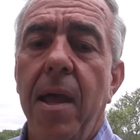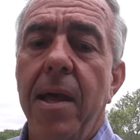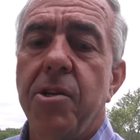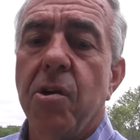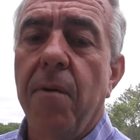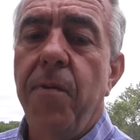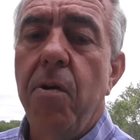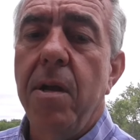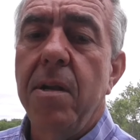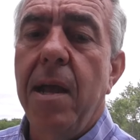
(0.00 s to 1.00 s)
And so if
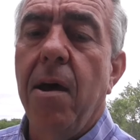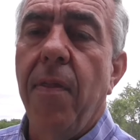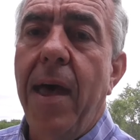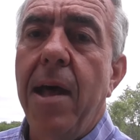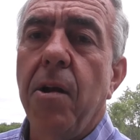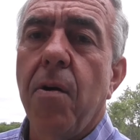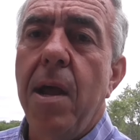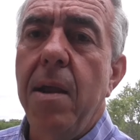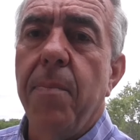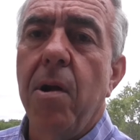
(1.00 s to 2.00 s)
you can tell that, great.